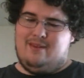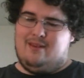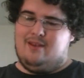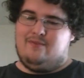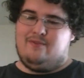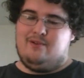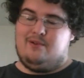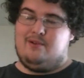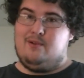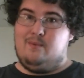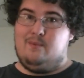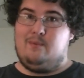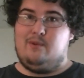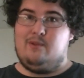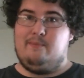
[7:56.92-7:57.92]
if you're
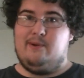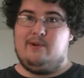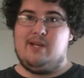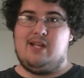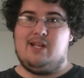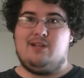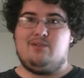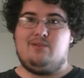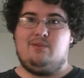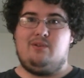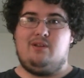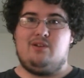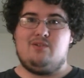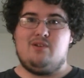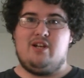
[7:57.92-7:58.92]
good with building like
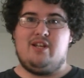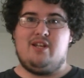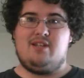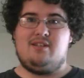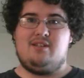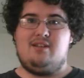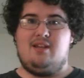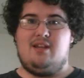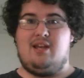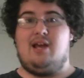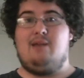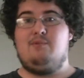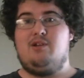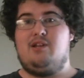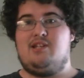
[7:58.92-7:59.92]
electronics,
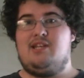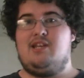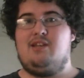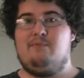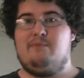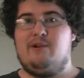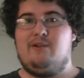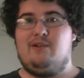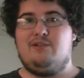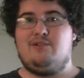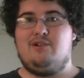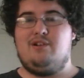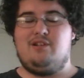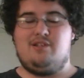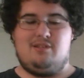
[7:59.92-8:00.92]
I'm good at taking apart
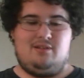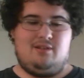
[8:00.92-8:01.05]
electronics,